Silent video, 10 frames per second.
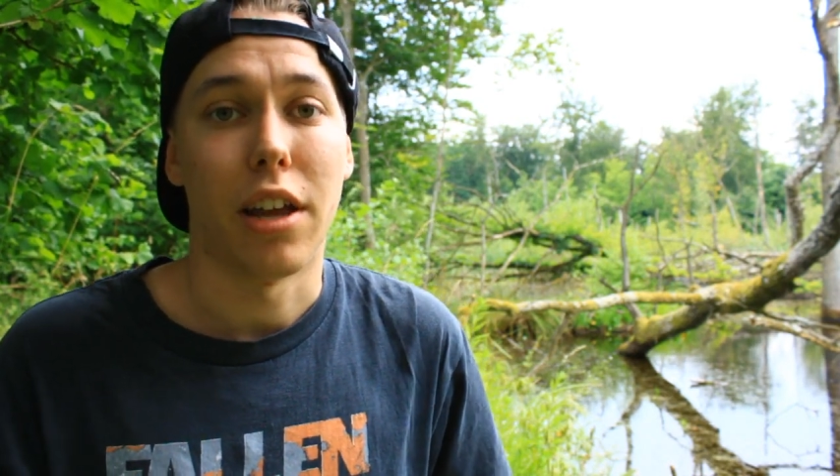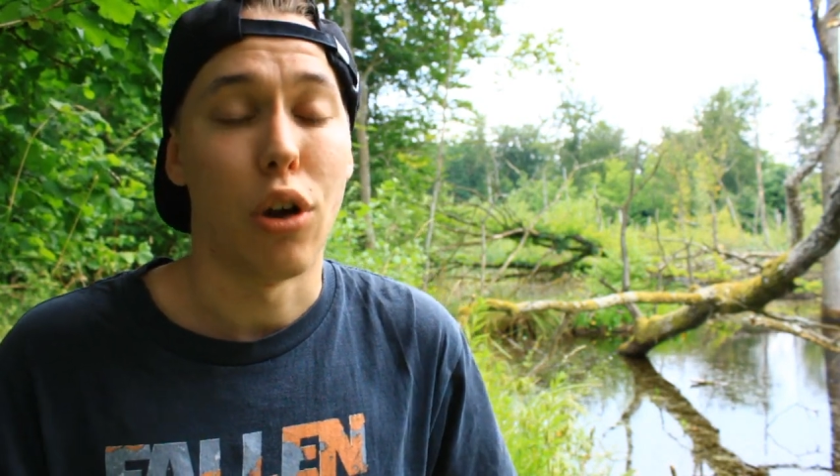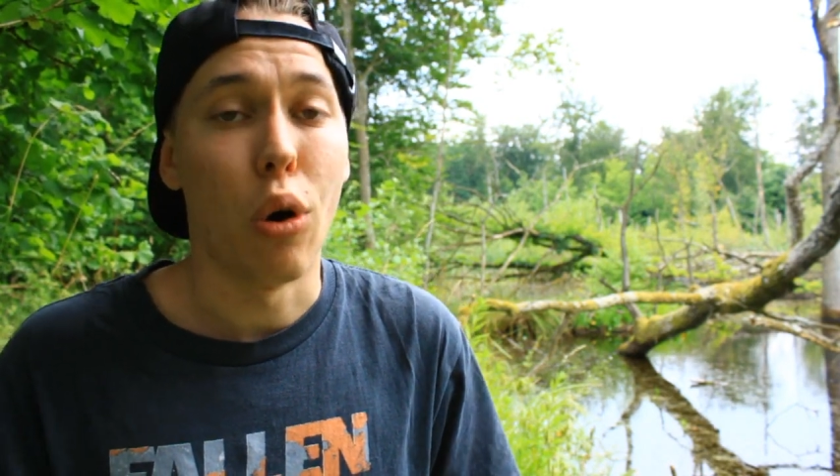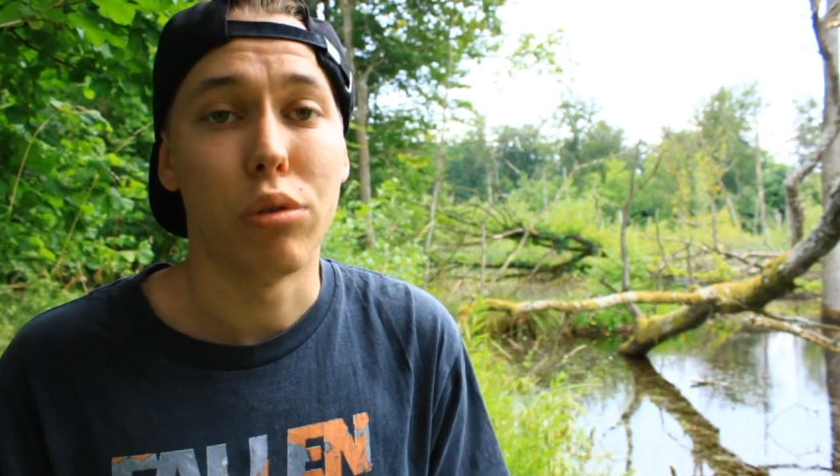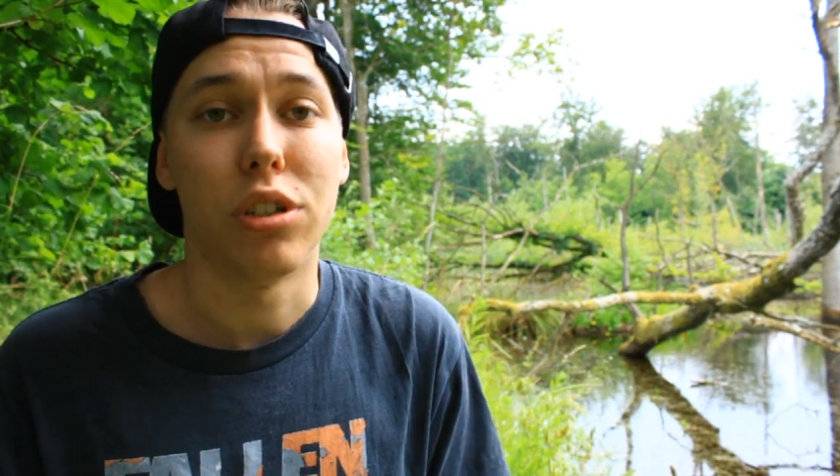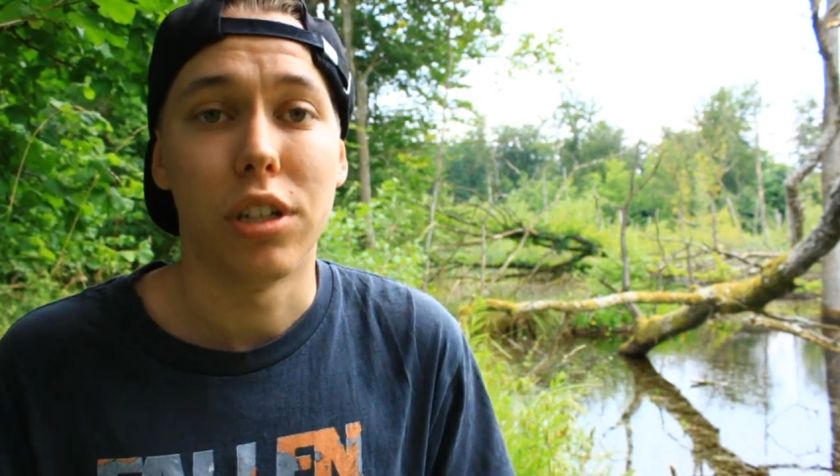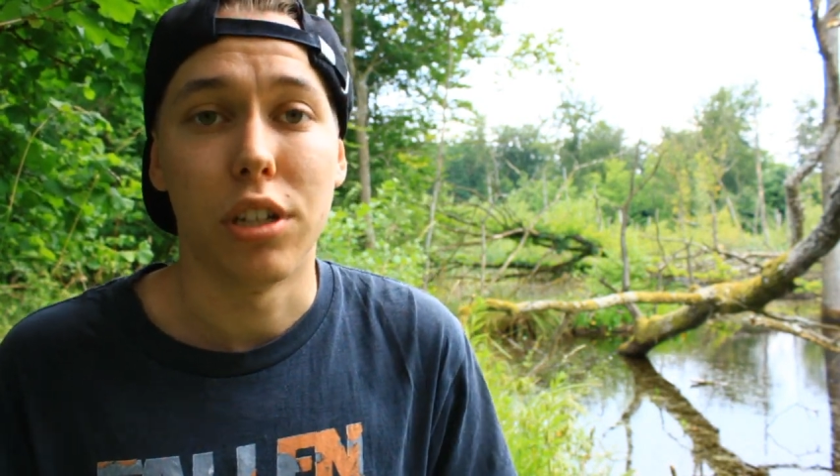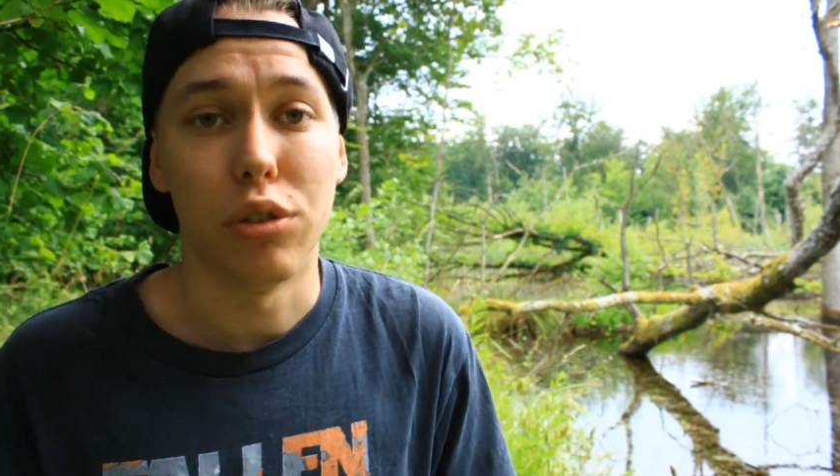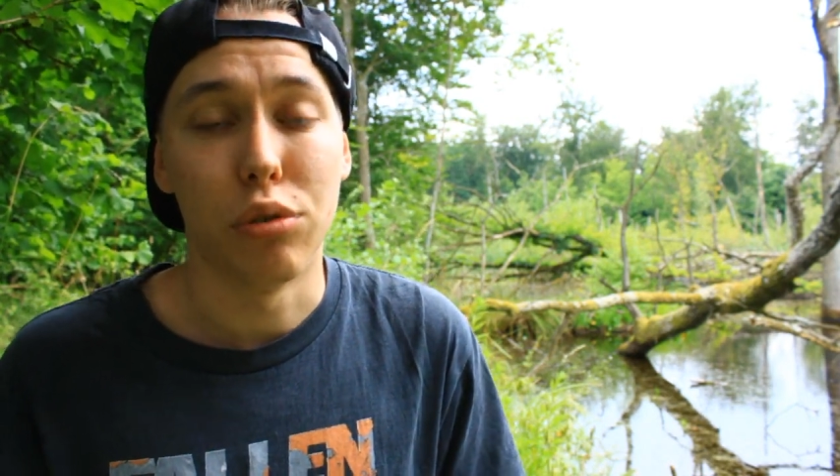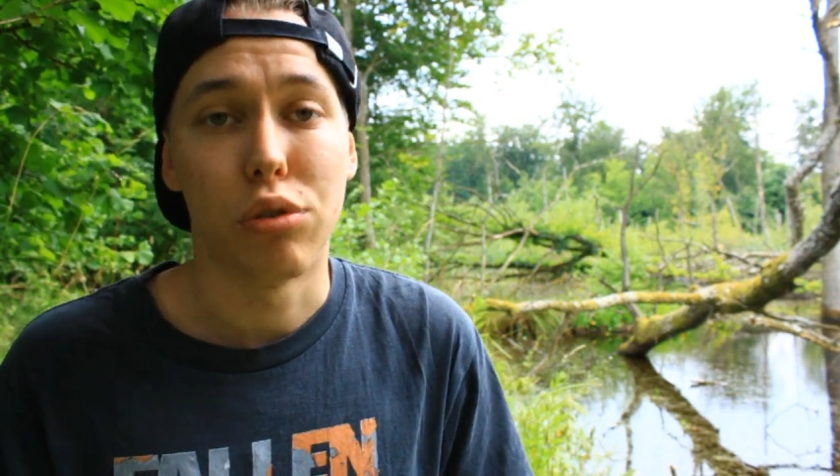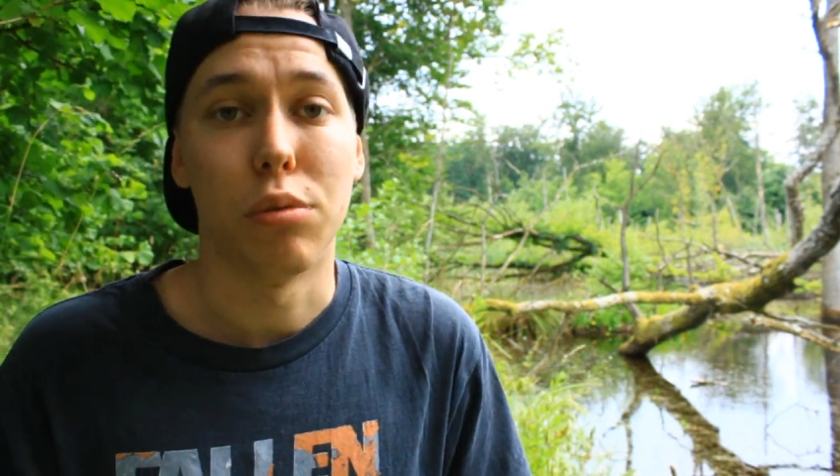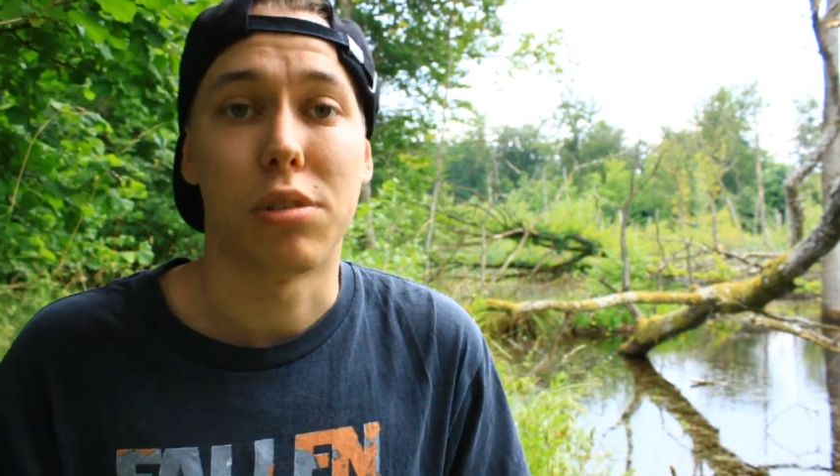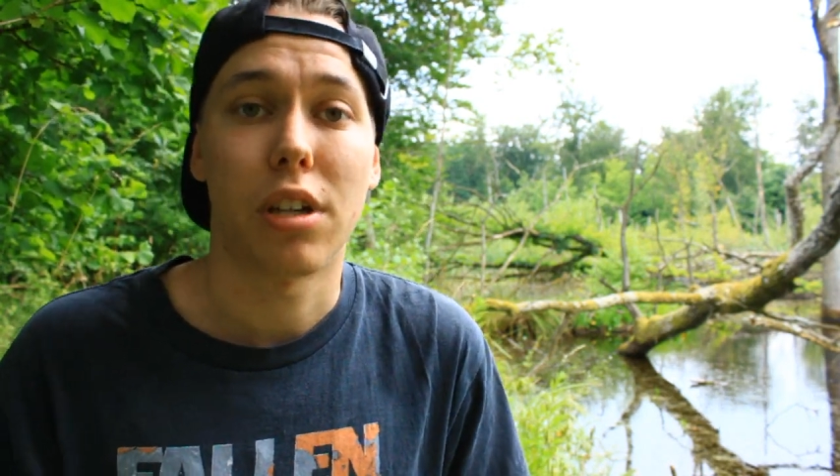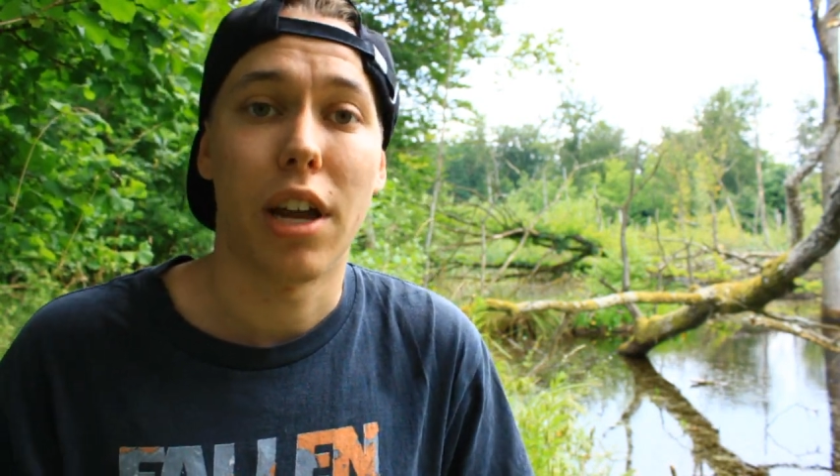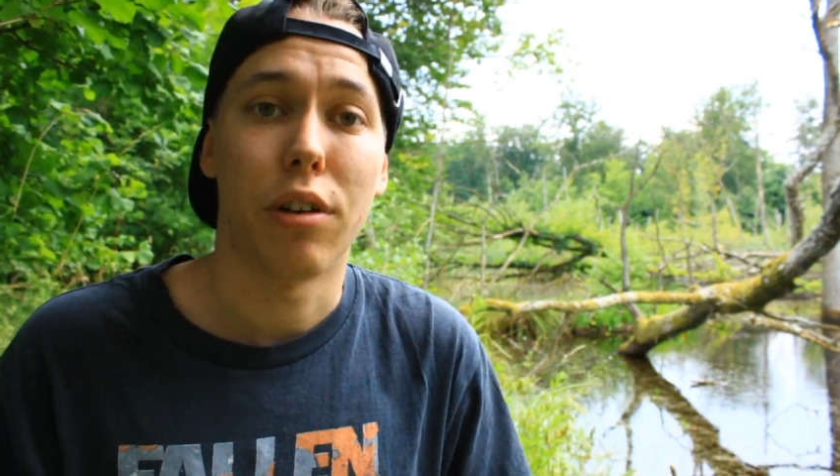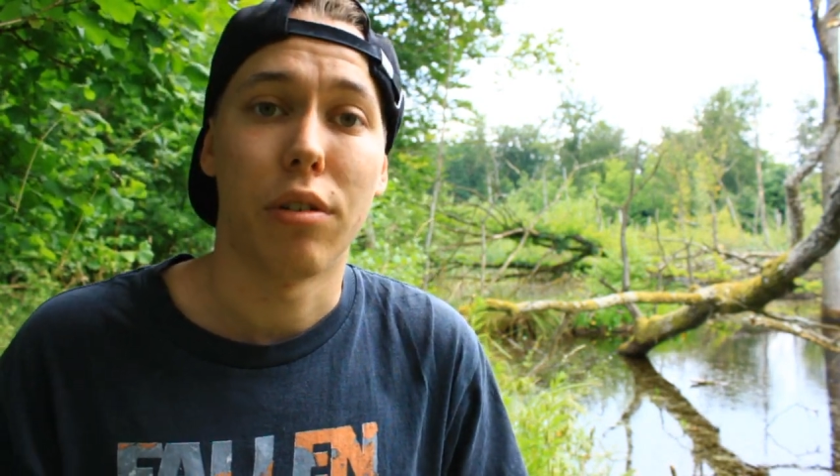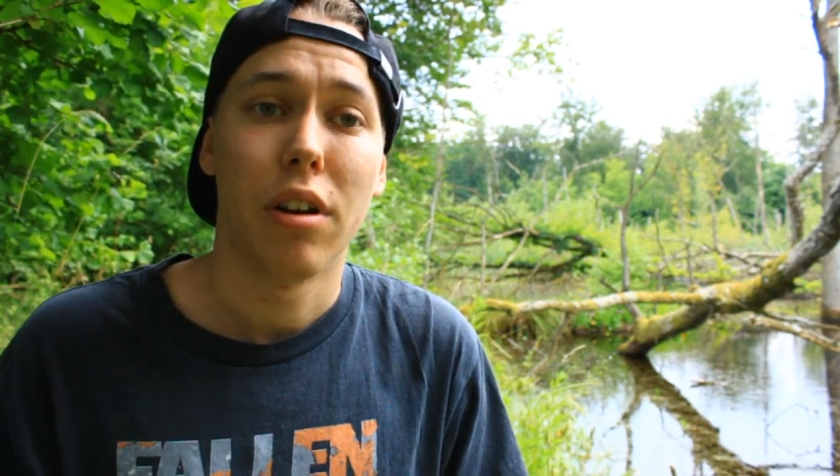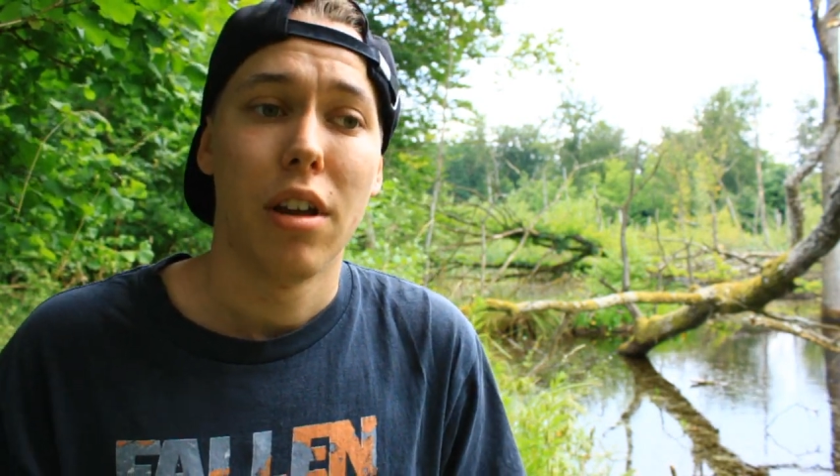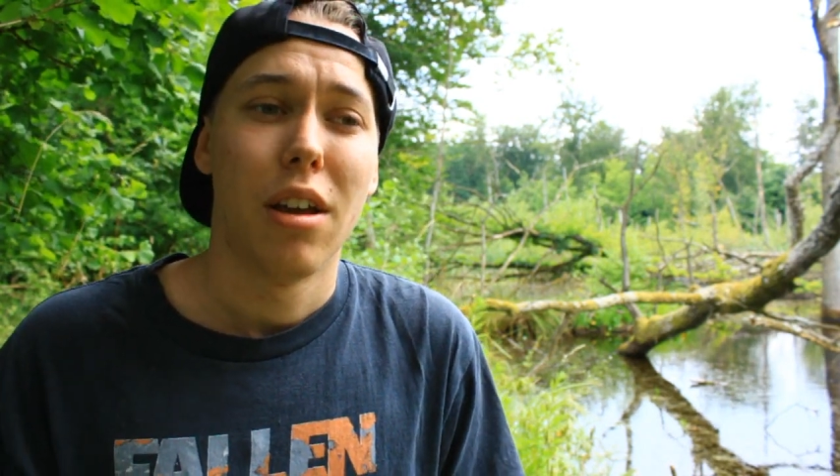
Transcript: an OG YouTube skater.